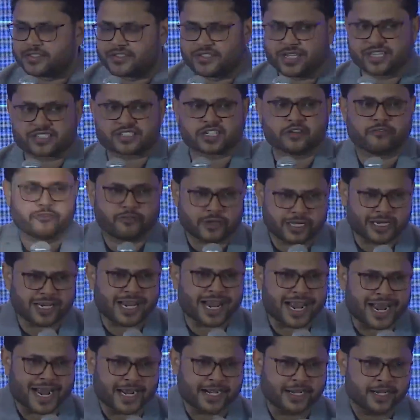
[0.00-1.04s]
just a one
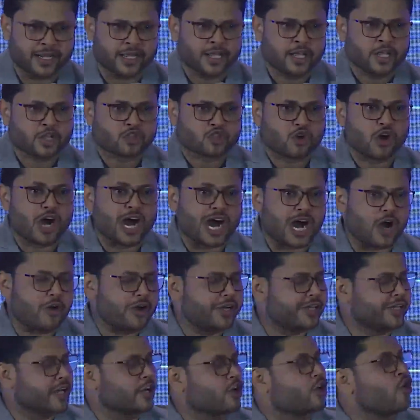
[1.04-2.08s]
hand, so how it
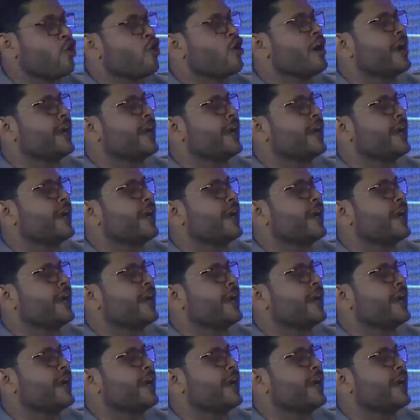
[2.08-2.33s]
can go